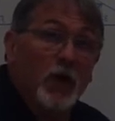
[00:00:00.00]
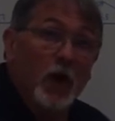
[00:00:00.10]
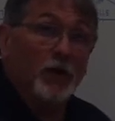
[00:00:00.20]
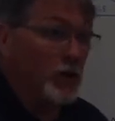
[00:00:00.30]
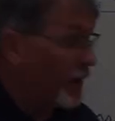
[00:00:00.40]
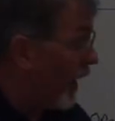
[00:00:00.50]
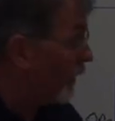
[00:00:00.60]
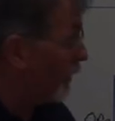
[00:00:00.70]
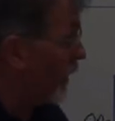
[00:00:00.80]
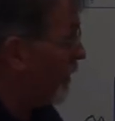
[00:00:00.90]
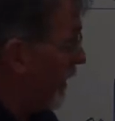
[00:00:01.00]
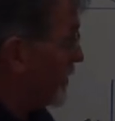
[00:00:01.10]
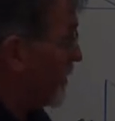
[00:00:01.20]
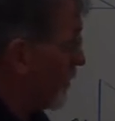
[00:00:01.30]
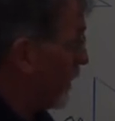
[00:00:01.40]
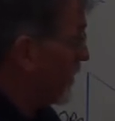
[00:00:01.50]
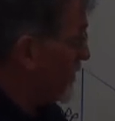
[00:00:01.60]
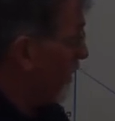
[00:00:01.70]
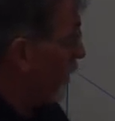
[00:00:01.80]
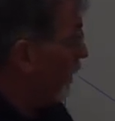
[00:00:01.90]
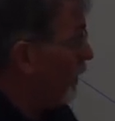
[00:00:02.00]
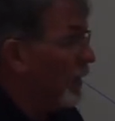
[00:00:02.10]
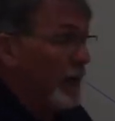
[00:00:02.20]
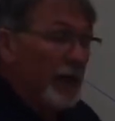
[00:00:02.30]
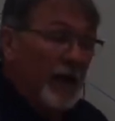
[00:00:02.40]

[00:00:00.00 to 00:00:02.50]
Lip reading: on your calculator. It makes it pretty simple.